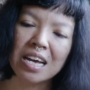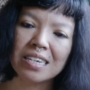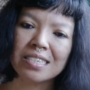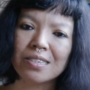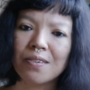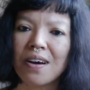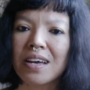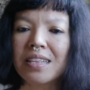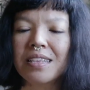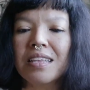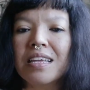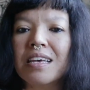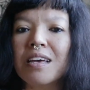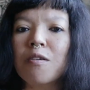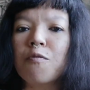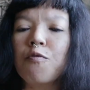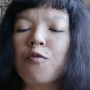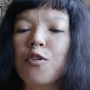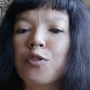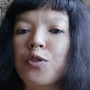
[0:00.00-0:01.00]
So I
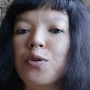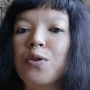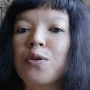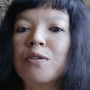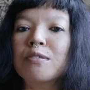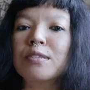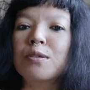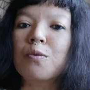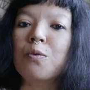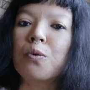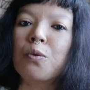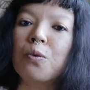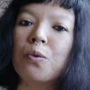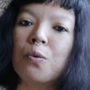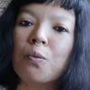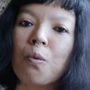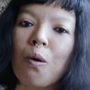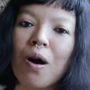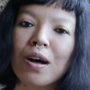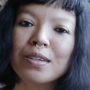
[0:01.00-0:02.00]
think for those
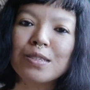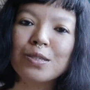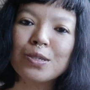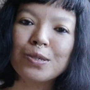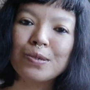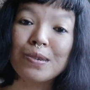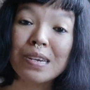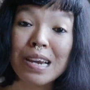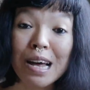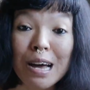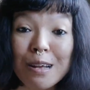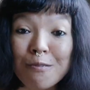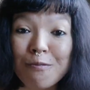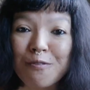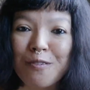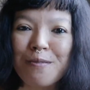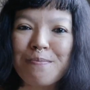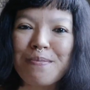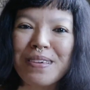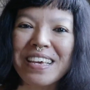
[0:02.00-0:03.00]
who want to learn
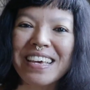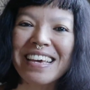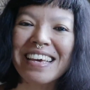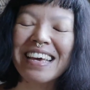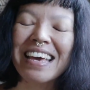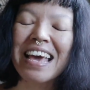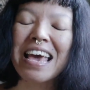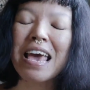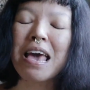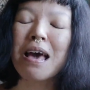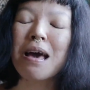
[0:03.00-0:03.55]
from me,